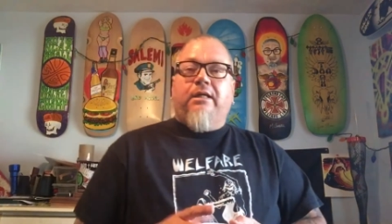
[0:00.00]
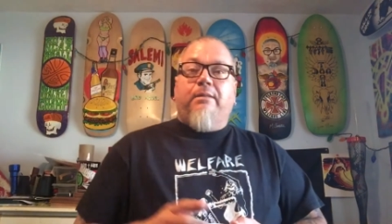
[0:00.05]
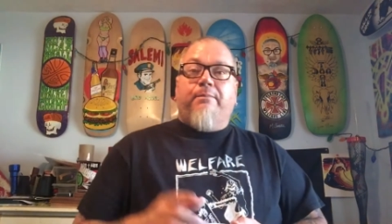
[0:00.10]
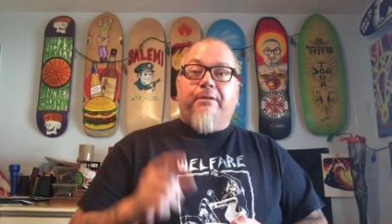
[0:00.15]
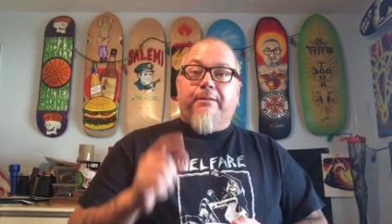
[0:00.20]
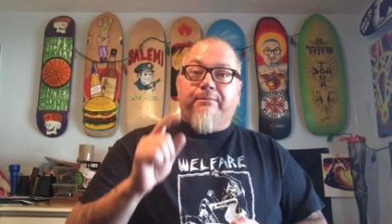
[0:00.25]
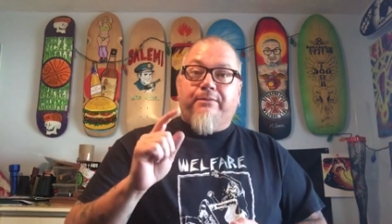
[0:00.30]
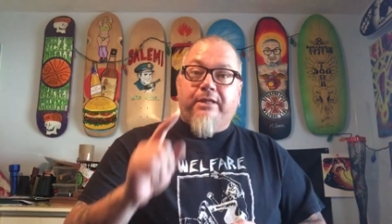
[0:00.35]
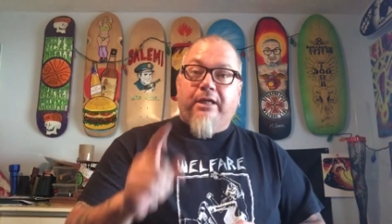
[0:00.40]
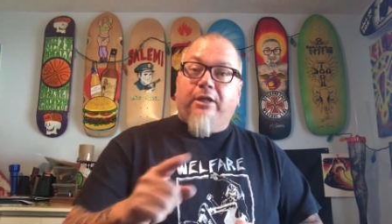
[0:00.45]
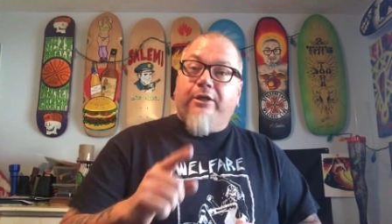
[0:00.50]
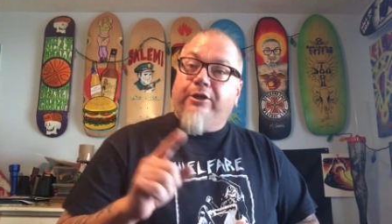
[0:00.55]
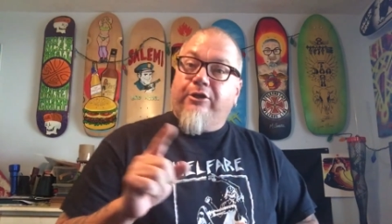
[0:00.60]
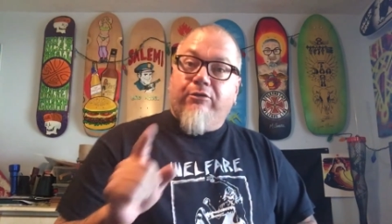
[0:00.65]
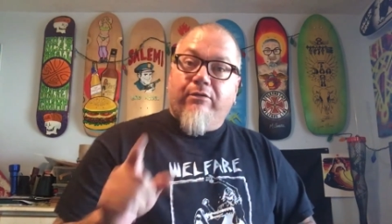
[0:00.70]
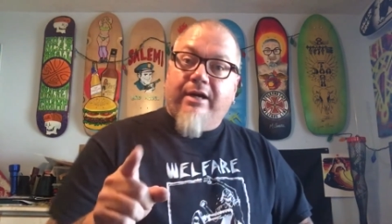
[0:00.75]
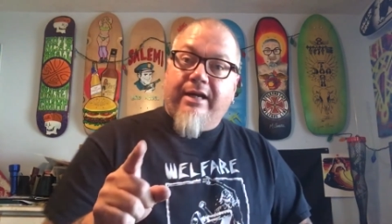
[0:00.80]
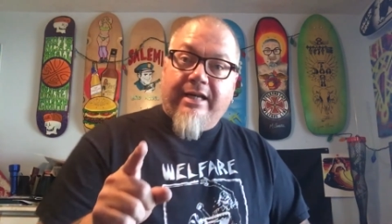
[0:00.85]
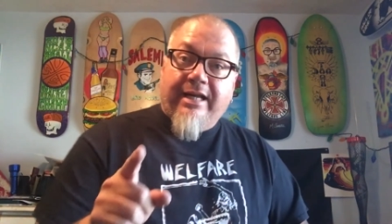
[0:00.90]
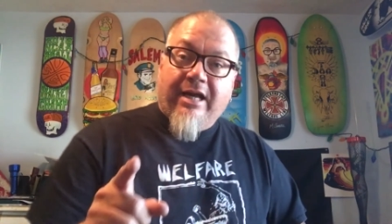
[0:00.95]
But I'm telling
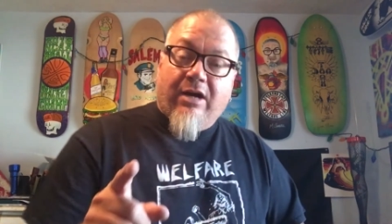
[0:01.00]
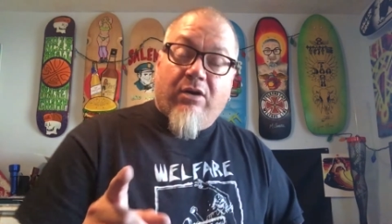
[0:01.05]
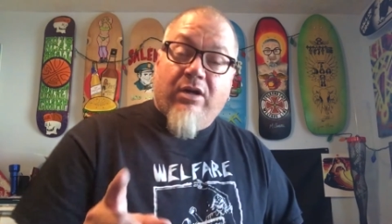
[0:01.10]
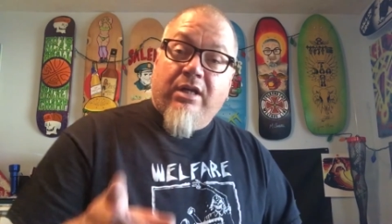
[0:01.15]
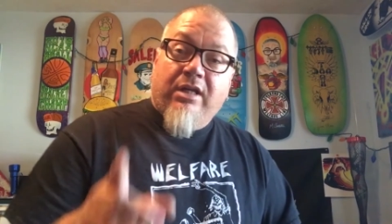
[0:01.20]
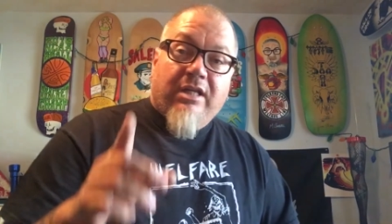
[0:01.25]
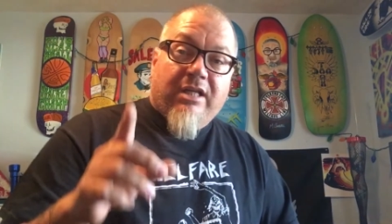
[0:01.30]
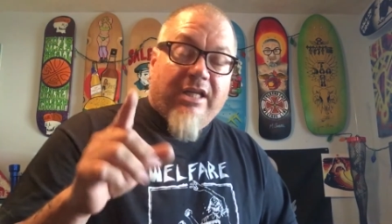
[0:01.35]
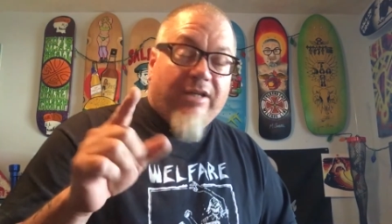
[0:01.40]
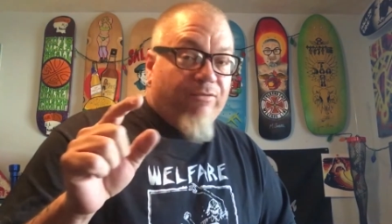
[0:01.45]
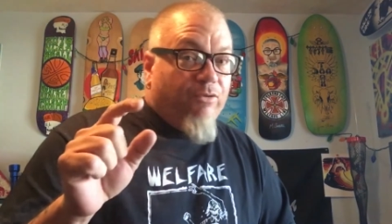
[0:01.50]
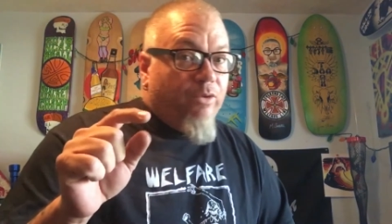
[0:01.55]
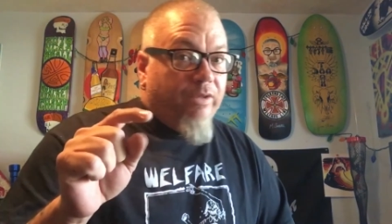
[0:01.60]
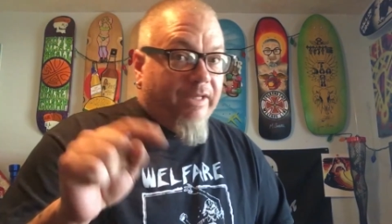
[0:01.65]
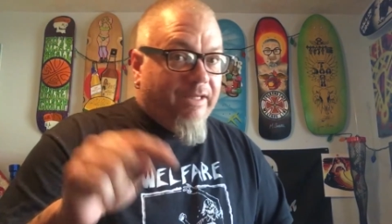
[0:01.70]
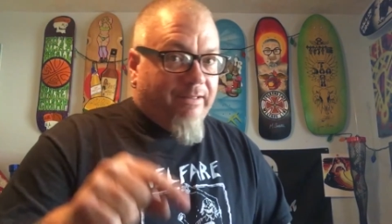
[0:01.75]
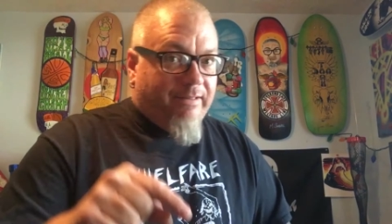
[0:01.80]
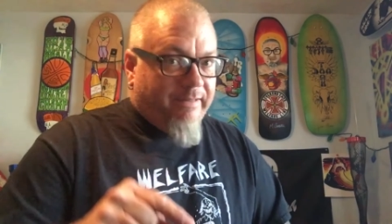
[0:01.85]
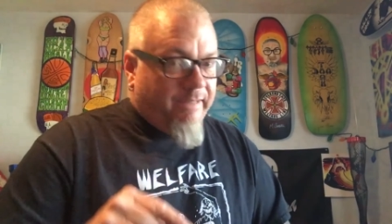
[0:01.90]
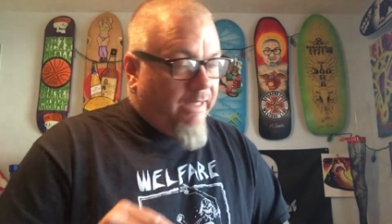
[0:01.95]
you right now, if you
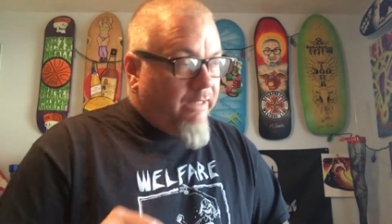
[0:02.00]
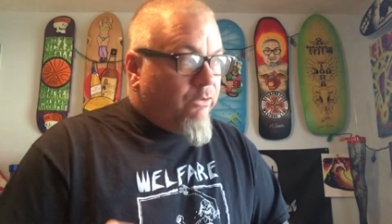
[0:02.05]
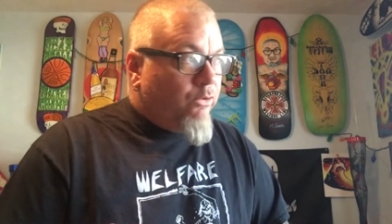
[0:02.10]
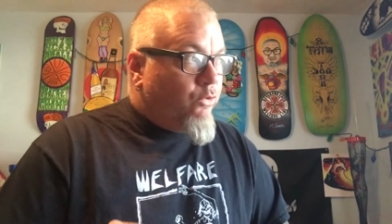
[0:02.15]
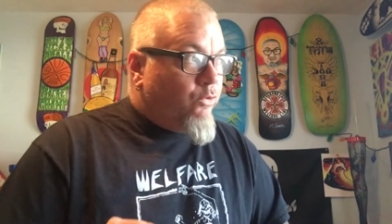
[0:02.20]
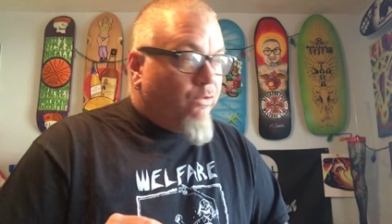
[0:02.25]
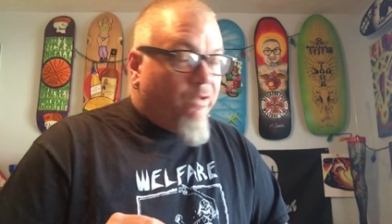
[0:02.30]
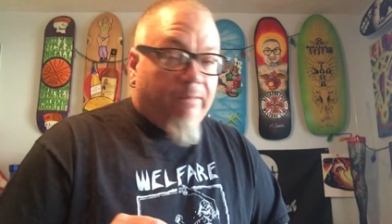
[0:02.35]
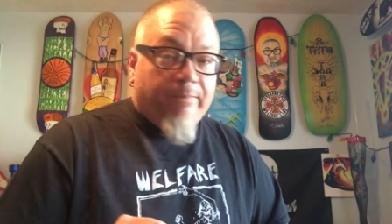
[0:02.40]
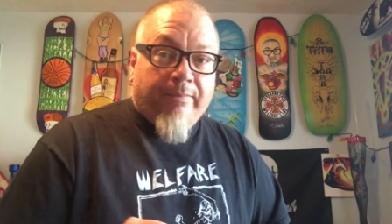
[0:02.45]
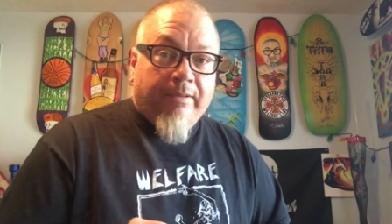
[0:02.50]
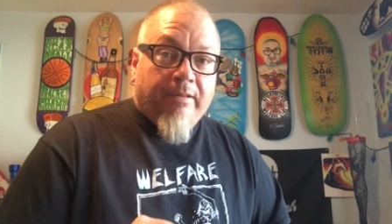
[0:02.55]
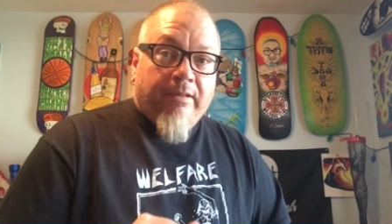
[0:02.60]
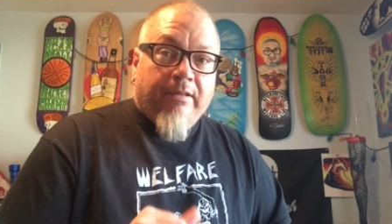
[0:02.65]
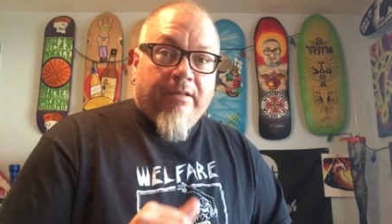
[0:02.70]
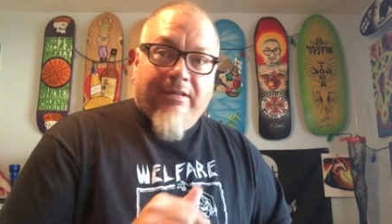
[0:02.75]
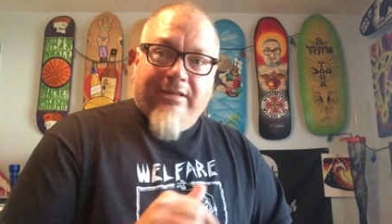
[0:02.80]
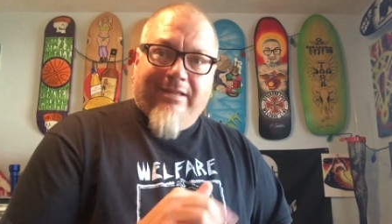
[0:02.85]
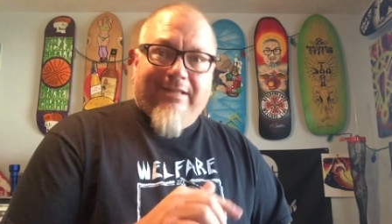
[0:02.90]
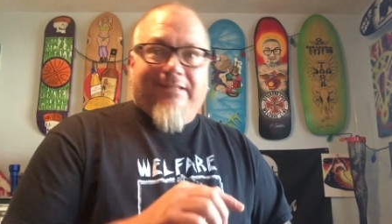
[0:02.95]
think Donald Trump
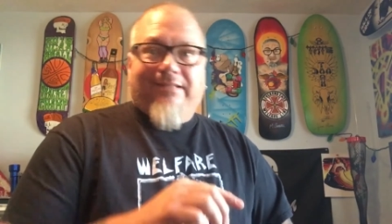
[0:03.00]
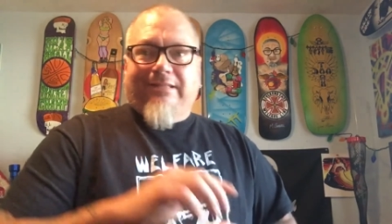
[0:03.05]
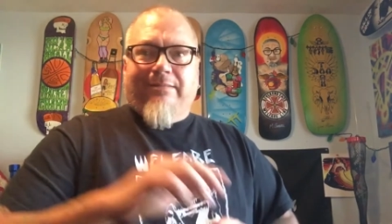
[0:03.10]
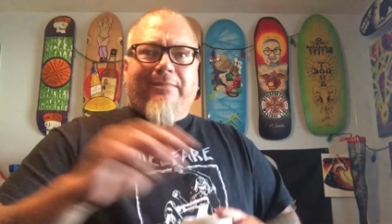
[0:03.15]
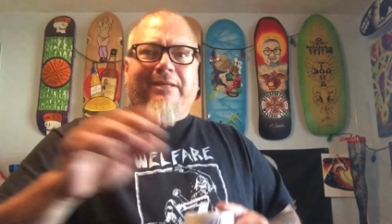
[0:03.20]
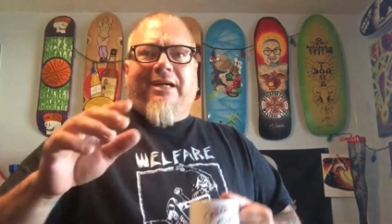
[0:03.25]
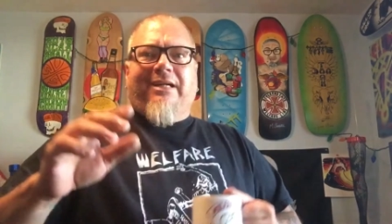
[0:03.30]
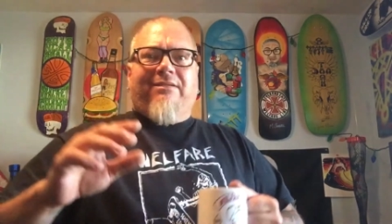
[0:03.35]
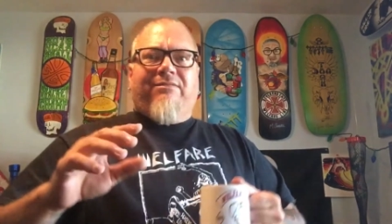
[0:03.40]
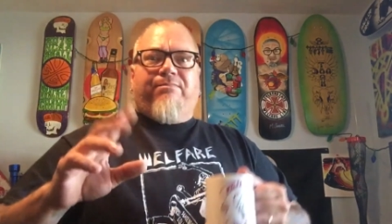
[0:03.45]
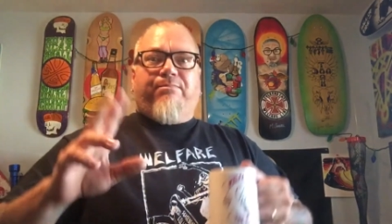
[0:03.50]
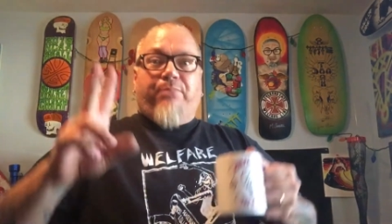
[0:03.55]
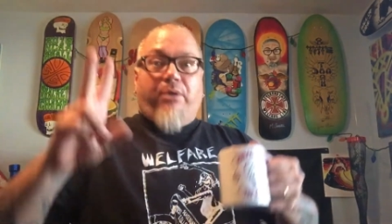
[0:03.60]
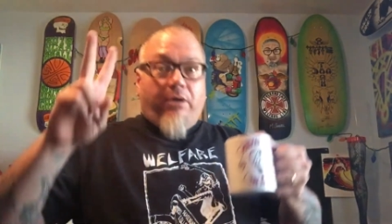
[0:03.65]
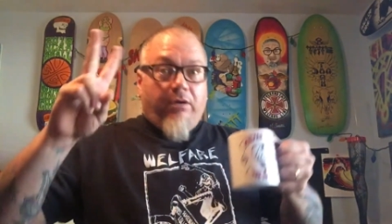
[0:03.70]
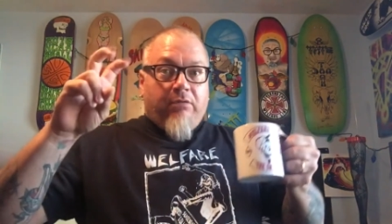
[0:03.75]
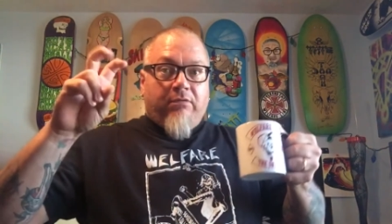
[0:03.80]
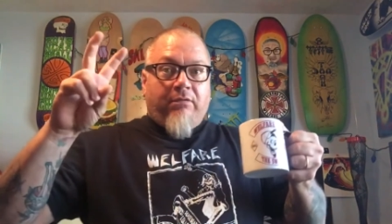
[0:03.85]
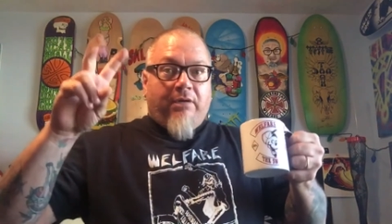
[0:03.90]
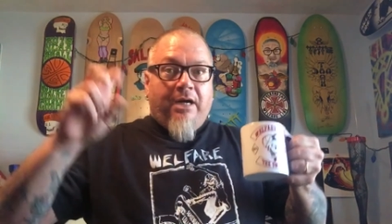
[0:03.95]
is some kind of
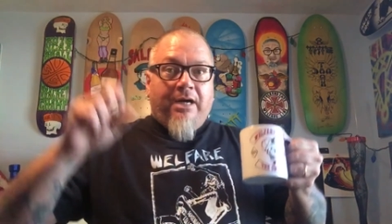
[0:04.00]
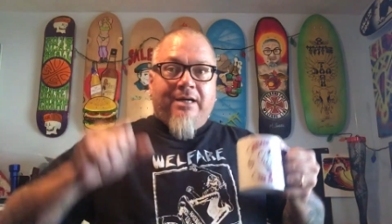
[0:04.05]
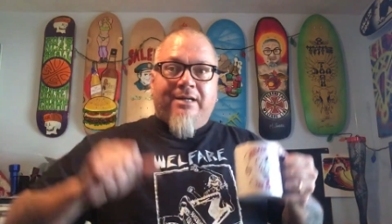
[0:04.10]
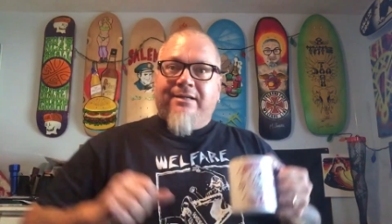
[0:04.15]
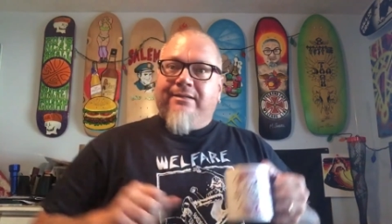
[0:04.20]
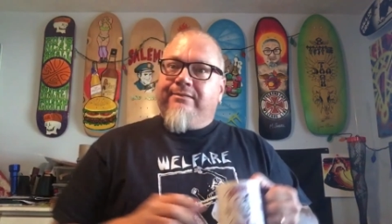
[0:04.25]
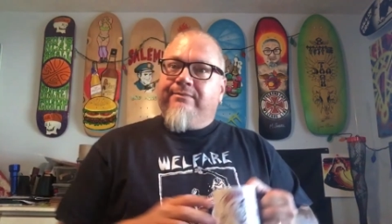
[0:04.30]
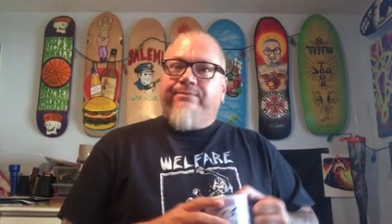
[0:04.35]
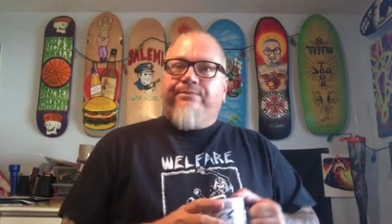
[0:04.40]
punk rock,